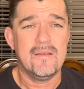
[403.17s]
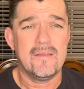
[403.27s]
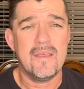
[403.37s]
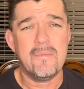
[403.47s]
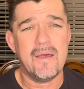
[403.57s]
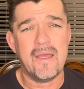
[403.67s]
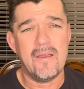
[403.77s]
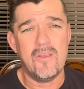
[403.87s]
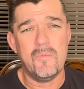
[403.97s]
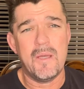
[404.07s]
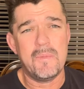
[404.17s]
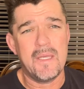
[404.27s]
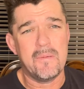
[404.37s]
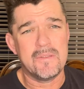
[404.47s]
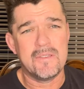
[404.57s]
Think about how you might be
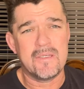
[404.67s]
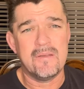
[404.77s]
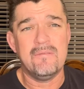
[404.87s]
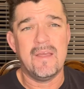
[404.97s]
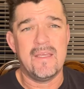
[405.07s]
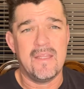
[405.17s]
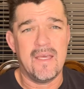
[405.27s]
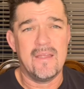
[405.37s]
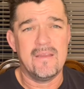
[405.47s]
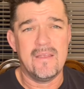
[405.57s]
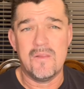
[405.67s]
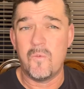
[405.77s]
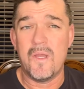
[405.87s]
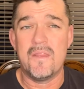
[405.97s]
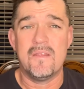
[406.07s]
able to convey that in the
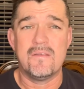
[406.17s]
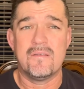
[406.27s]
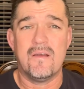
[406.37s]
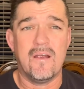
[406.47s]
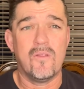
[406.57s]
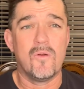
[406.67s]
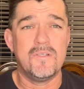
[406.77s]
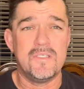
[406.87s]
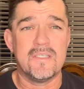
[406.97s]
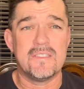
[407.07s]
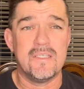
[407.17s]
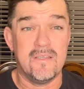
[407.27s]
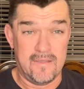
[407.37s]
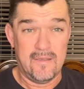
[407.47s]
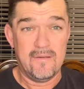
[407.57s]
way that our Lord Jesus
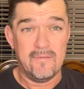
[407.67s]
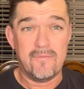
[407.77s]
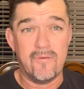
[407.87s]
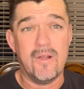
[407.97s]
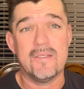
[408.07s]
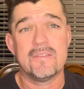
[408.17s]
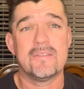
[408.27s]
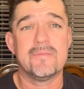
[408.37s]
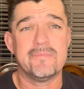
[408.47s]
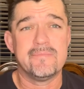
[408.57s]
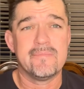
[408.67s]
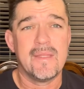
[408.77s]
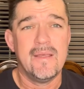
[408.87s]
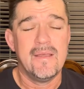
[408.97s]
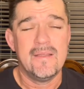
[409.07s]
did for us.
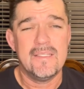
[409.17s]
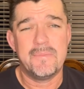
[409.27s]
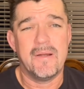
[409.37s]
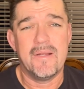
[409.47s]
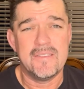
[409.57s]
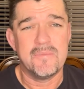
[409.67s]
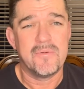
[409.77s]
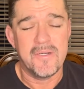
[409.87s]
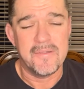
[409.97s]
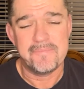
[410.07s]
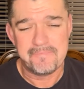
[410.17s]
Let's bow our heads in prayer.